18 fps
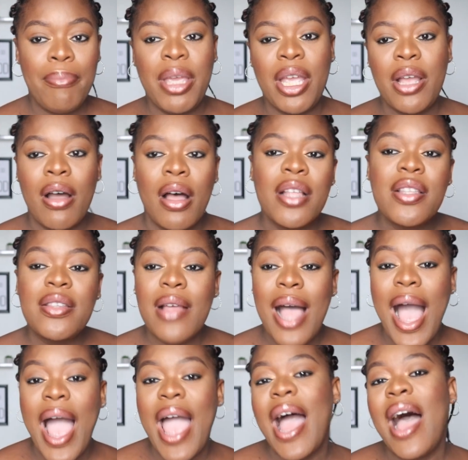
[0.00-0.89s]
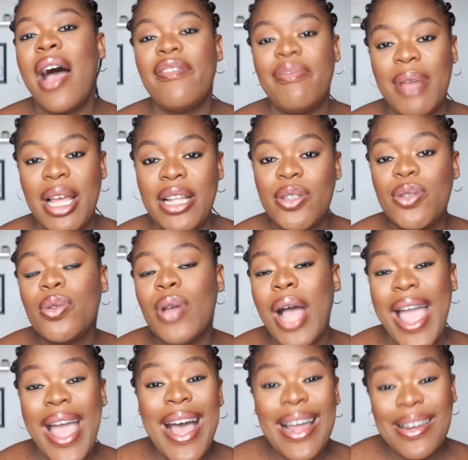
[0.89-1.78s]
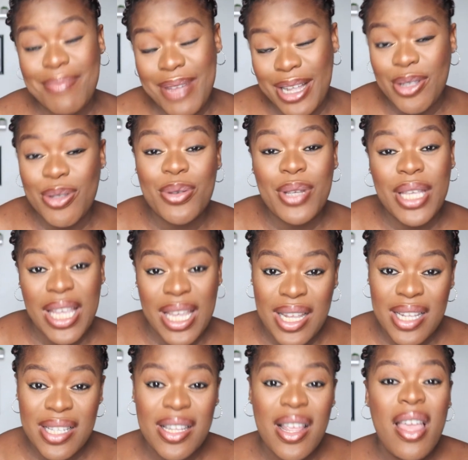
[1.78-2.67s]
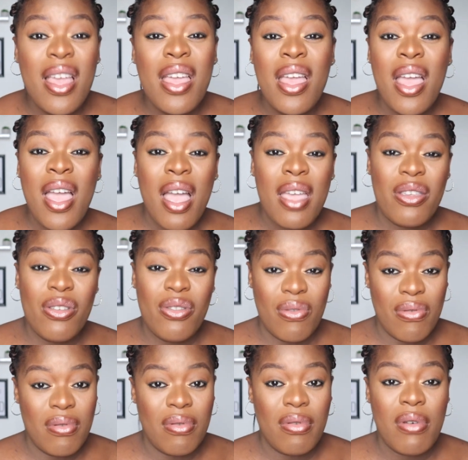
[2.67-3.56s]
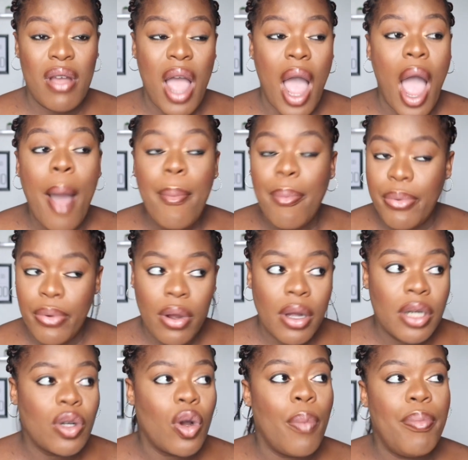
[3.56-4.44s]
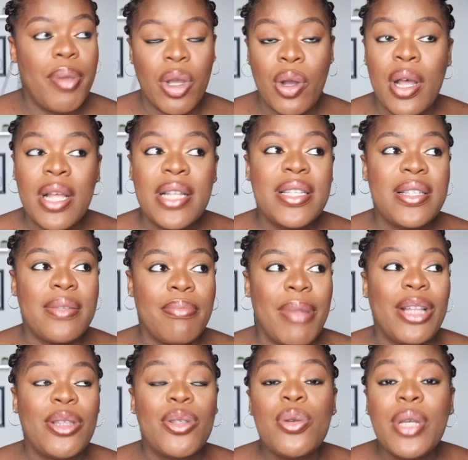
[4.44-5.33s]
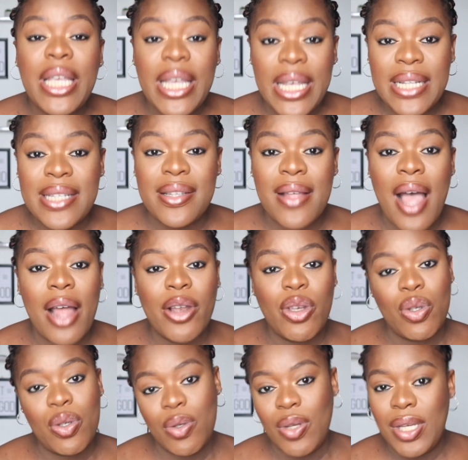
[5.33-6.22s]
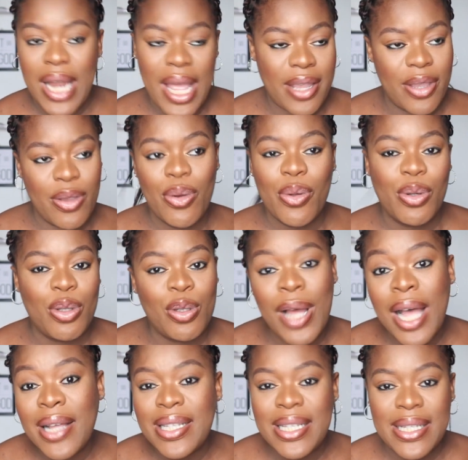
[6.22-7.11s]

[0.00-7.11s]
because I have my two, I had my two kids, you know, abroad, or because my two kids are like, you know, dual